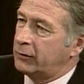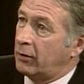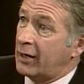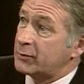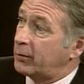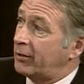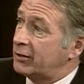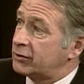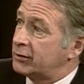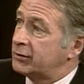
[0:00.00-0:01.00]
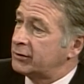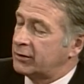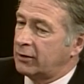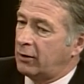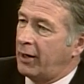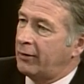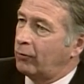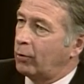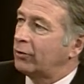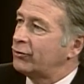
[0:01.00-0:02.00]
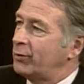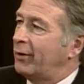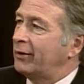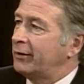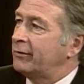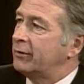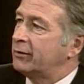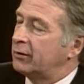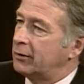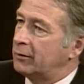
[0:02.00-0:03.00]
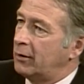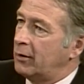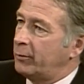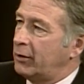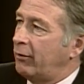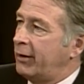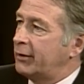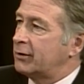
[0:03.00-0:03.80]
your aspirations and the kind of world you want to live in can be created?